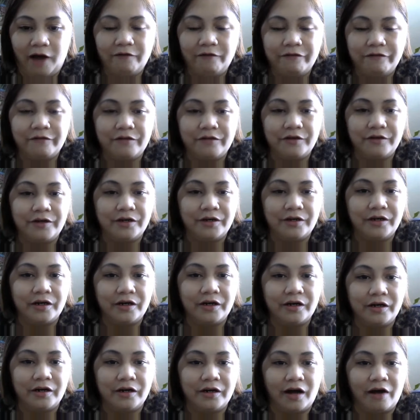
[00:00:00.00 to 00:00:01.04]

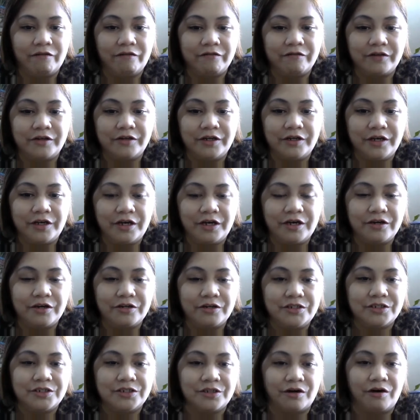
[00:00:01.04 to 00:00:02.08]
after
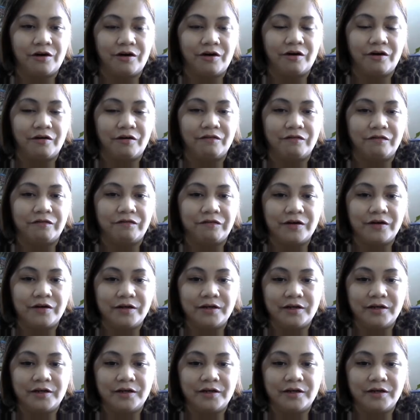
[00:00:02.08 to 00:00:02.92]
years of